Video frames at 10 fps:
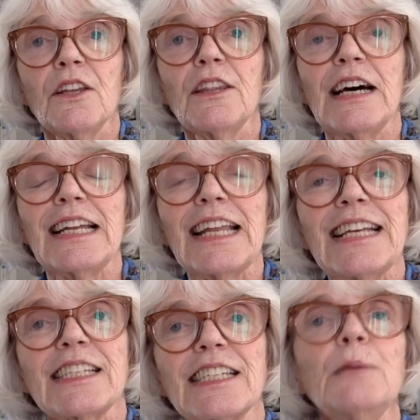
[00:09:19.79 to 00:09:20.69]

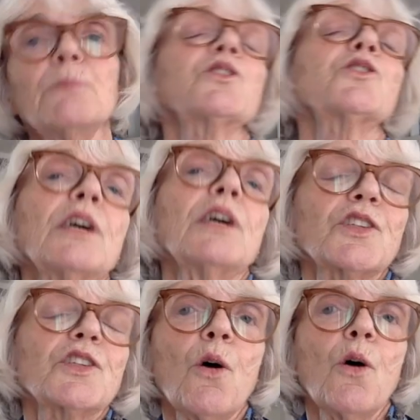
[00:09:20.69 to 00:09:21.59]
it seems to us
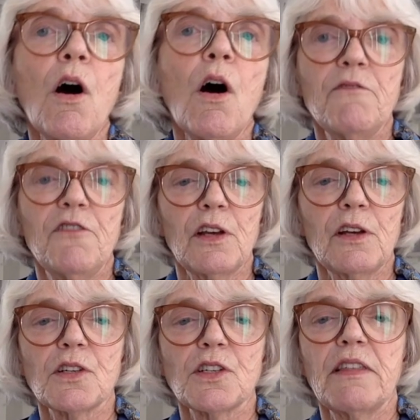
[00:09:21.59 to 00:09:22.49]
so
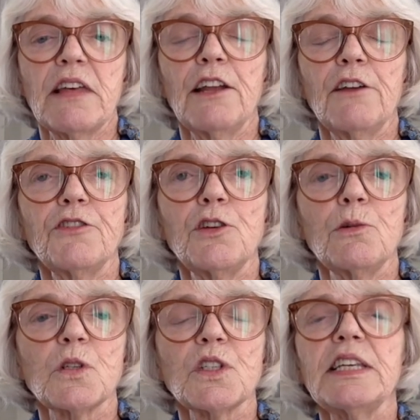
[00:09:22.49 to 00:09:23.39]
obvious that if
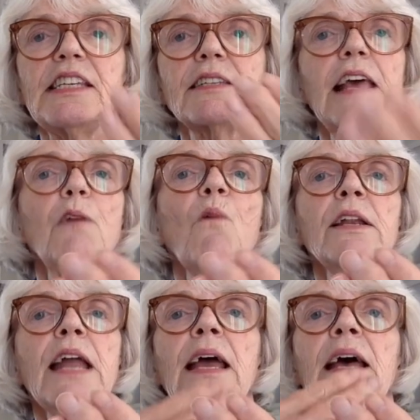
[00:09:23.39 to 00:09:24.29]
you see, say,
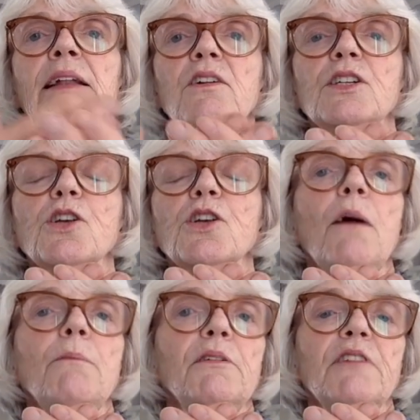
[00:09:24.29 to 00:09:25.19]
one hand on
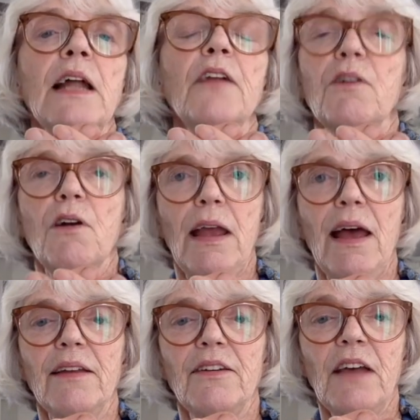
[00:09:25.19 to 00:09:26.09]
top of another
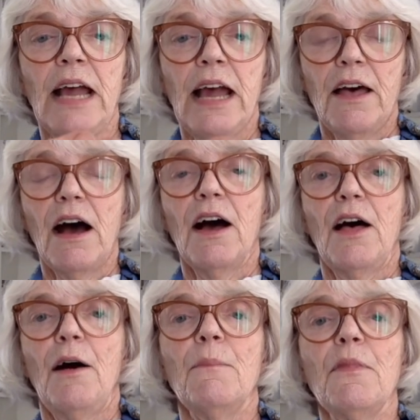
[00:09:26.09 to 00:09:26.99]
hand,
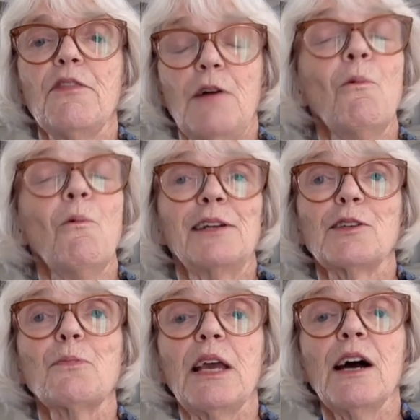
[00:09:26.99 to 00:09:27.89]
that one
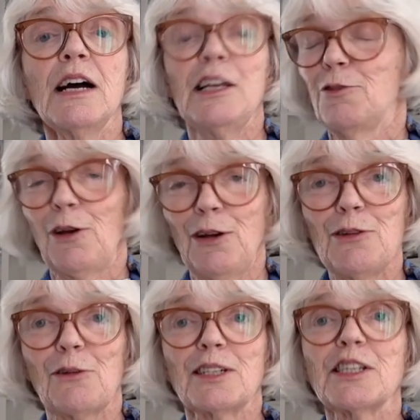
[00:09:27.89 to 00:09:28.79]
is behind,
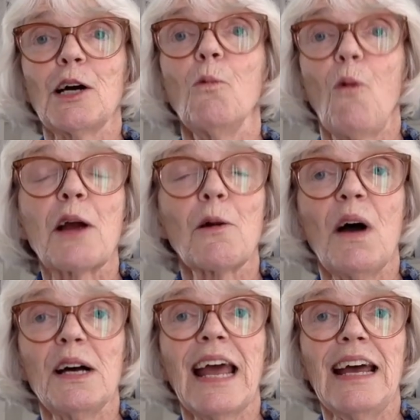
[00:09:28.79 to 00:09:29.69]
you could tell where
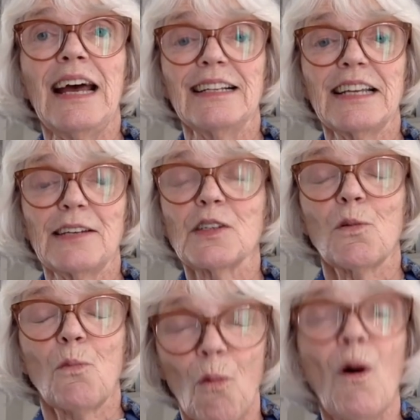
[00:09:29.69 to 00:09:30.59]
one hand is
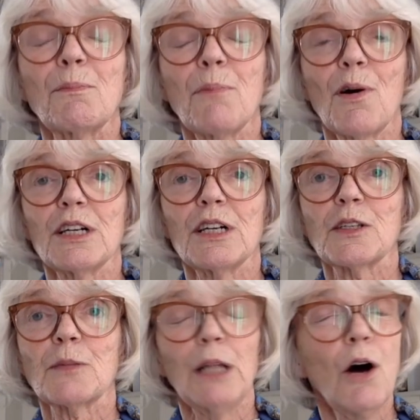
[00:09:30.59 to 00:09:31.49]
and what part
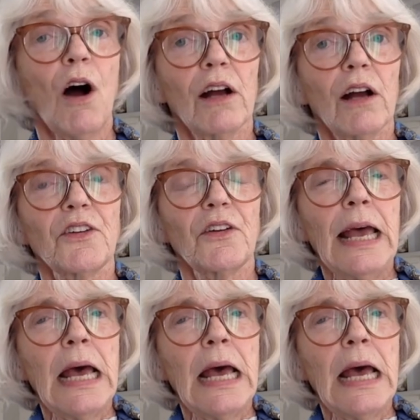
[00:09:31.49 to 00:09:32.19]
is blocked.